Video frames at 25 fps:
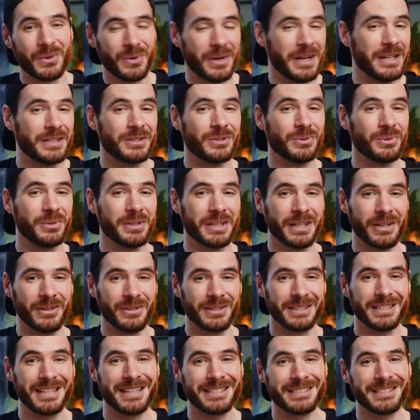great during
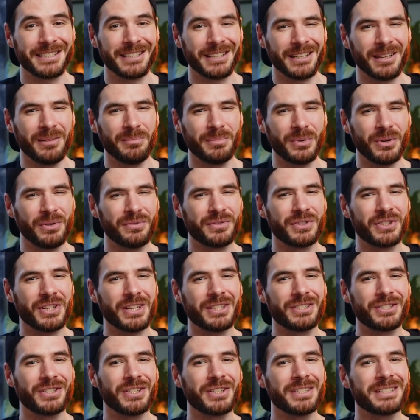our testing and both
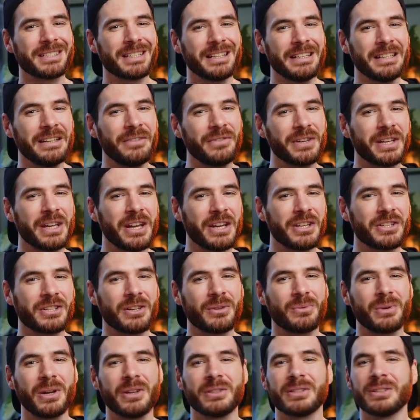gestures and
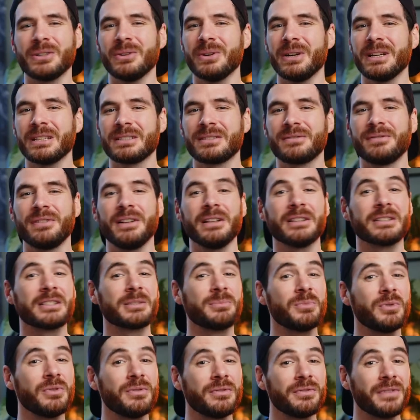navigation around the OS felt
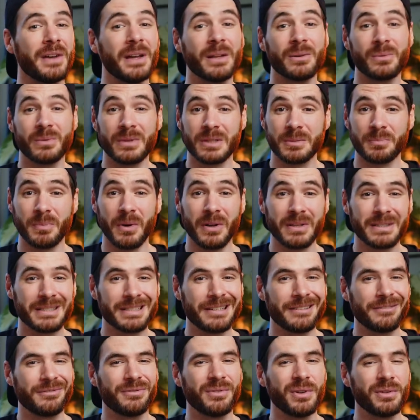smooth and
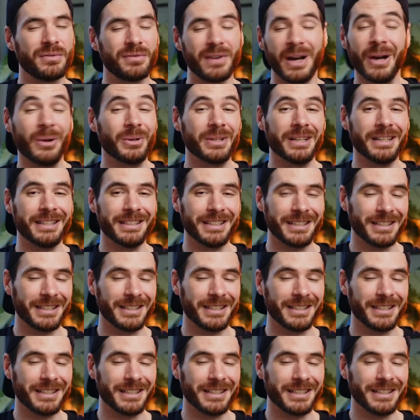responsive without any